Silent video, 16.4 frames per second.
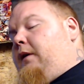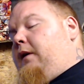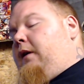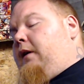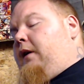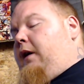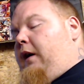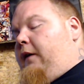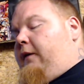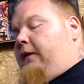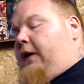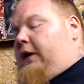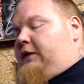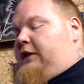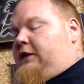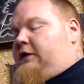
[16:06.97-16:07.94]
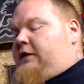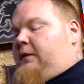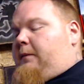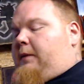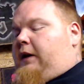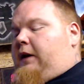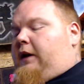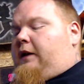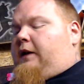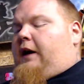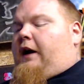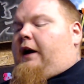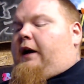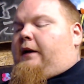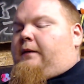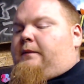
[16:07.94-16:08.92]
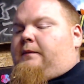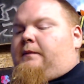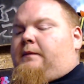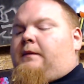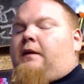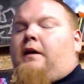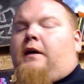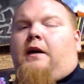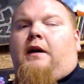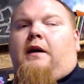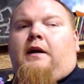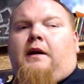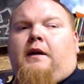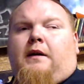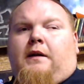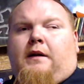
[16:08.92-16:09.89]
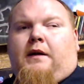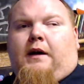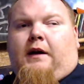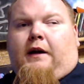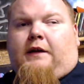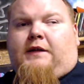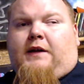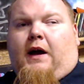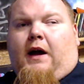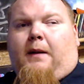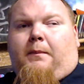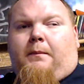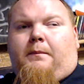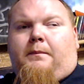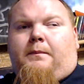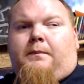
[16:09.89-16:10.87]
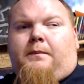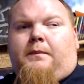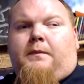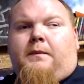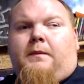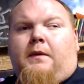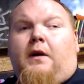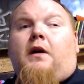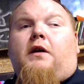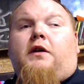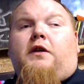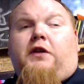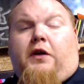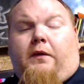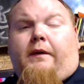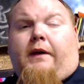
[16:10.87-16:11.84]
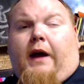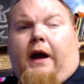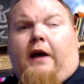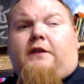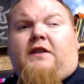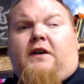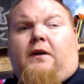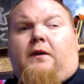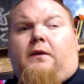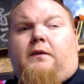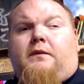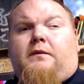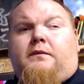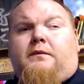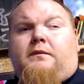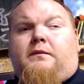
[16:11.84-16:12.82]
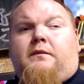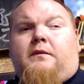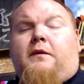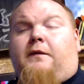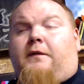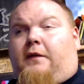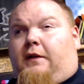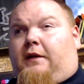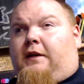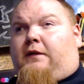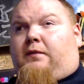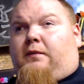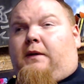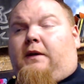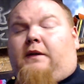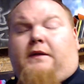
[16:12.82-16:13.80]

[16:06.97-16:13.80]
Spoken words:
if I see somebody online and I type, "You're an asshole for this reason,"